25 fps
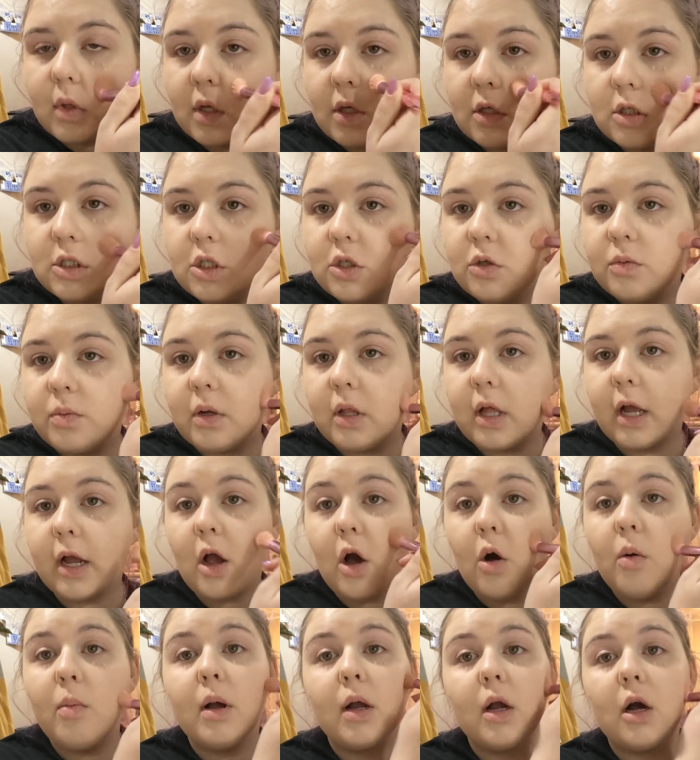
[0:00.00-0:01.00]
super like,
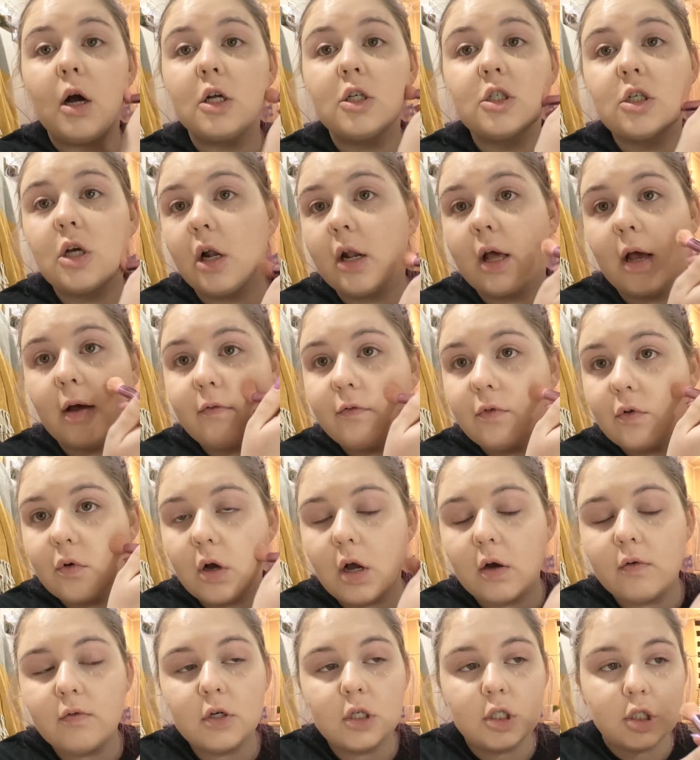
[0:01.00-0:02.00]
oh my gosh, gotta have full
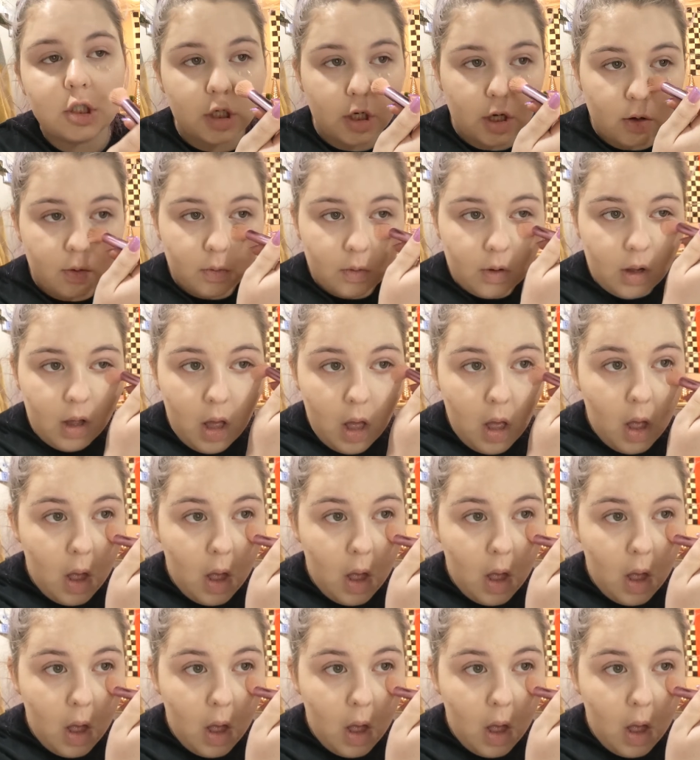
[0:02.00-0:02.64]
coverage, you know.